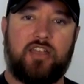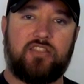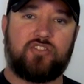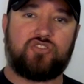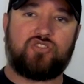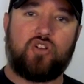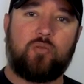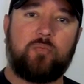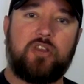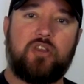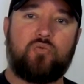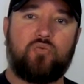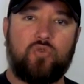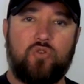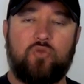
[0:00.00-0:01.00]
and there's so
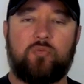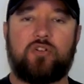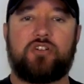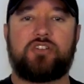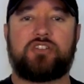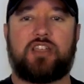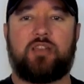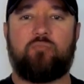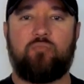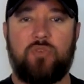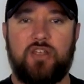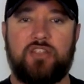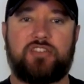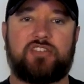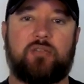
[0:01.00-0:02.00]
many rumors and
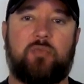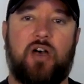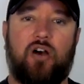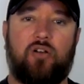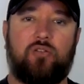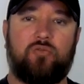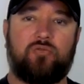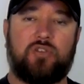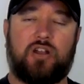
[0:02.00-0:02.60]
myths about